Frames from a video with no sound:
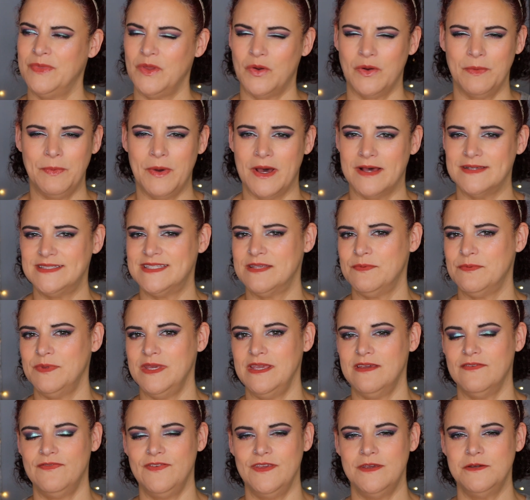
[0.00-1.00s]
or
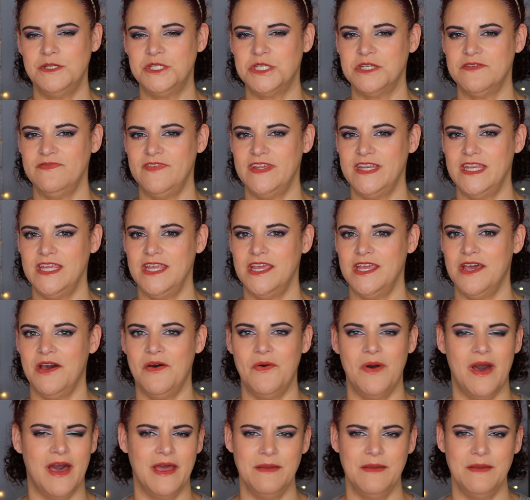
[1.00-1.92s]
possibly a future video.